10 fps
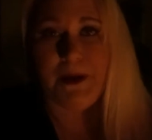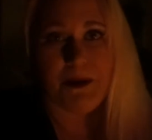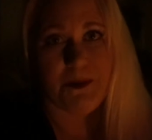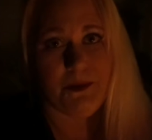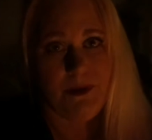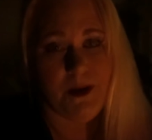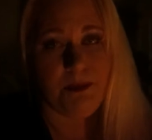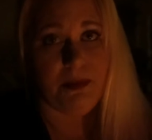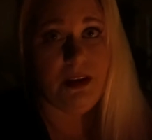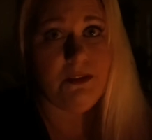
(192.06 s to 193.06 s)
I don't know how I
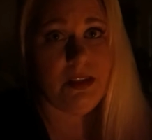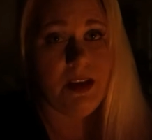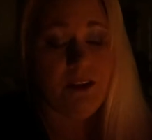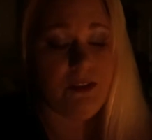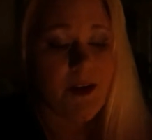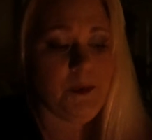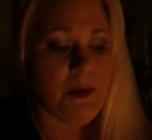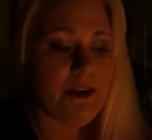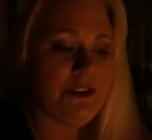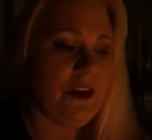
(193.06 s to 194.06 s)
believe in that very
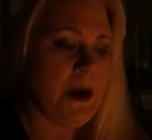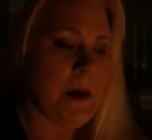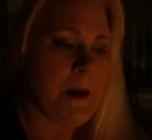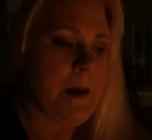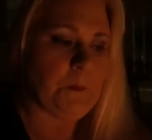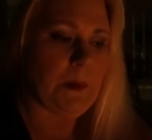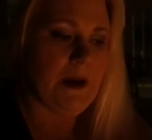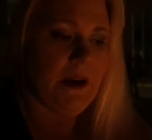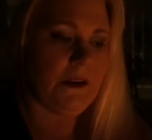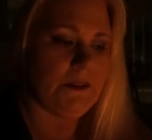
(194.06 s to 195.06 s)
much.
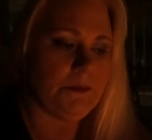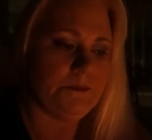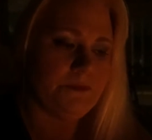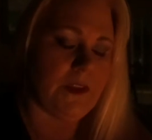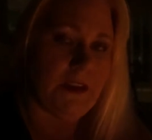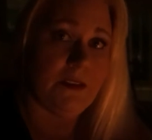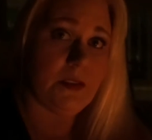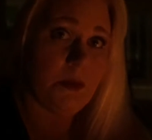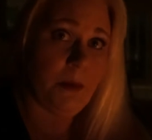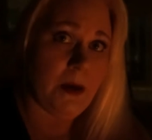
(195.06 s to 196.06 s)
But it is in
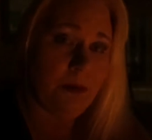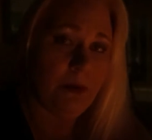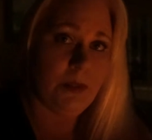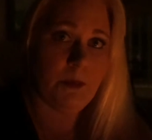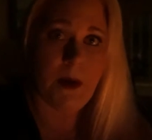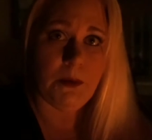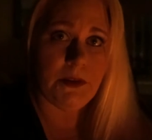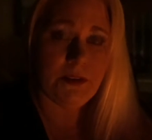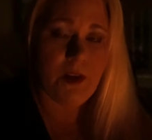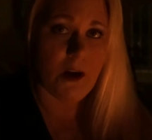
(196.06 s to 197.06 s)
the Bible, and the Bible
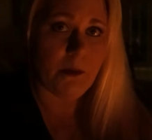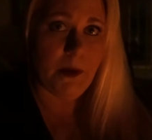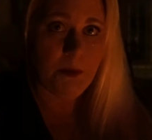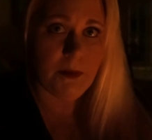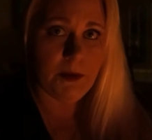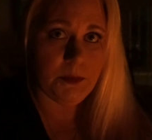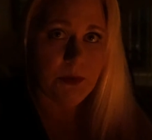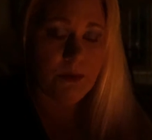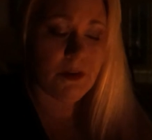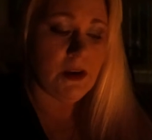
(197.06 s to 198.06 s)
does talk about a blood
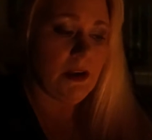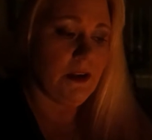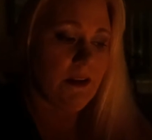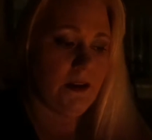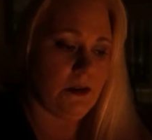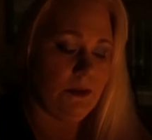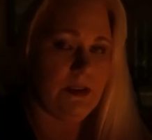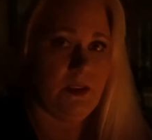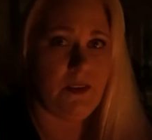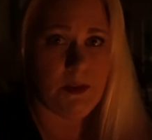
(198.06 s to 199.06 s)
moon. Now, is
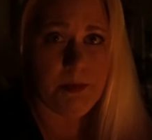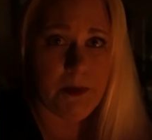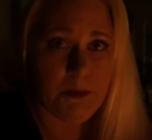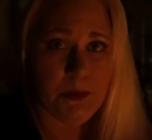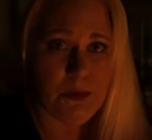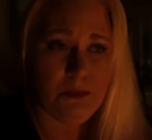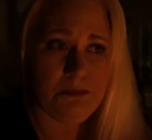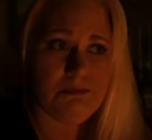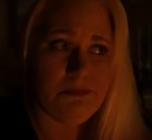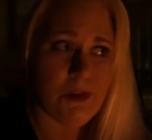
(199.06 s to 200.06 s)
it this blood
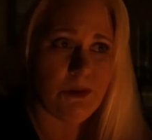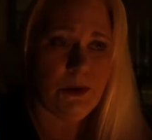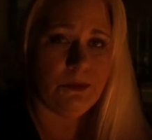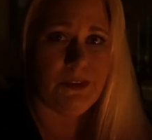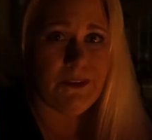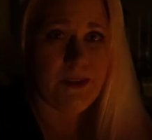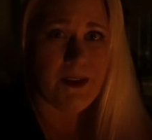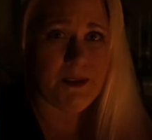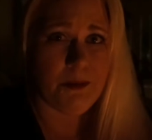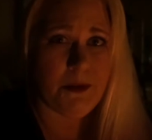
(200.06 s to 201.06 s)
moon? Don't know. There's
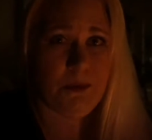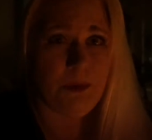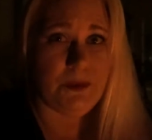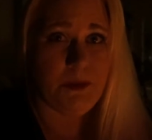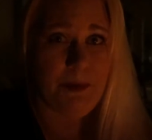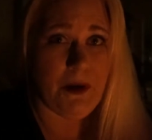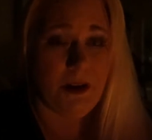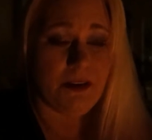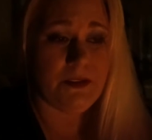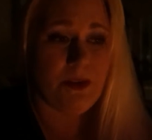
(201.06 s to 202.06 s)
lots of blood moons, to be
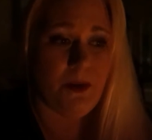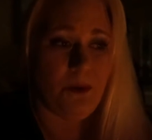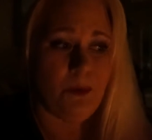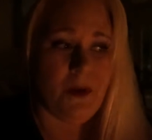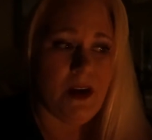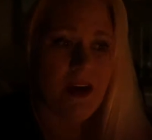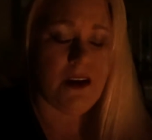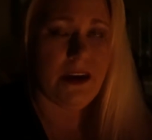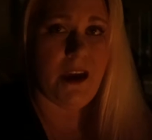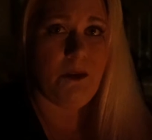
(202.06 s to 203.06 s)
honest. So
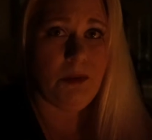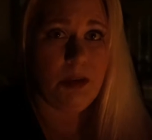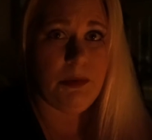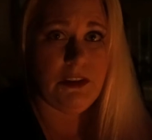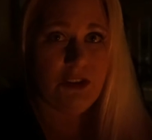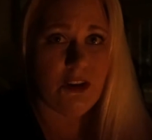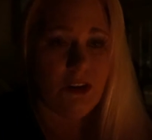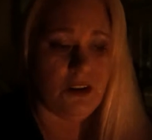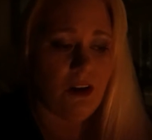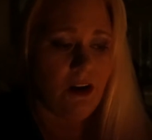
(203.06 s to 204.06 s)
can't really be
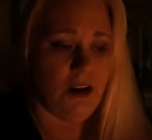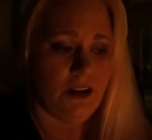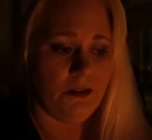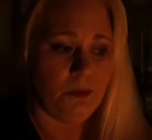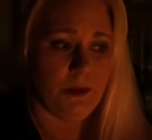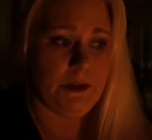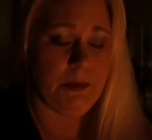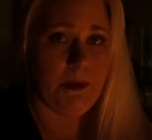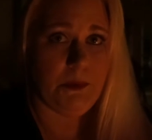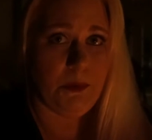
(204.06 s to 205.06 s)
sure on which
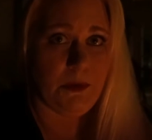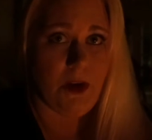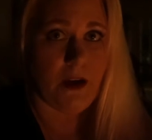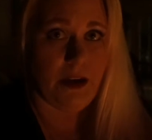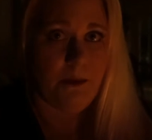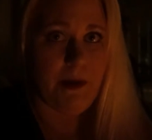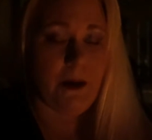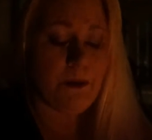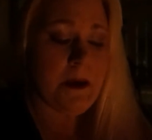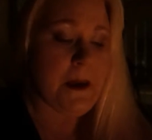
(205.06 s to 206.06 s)
blood moon we're talking about.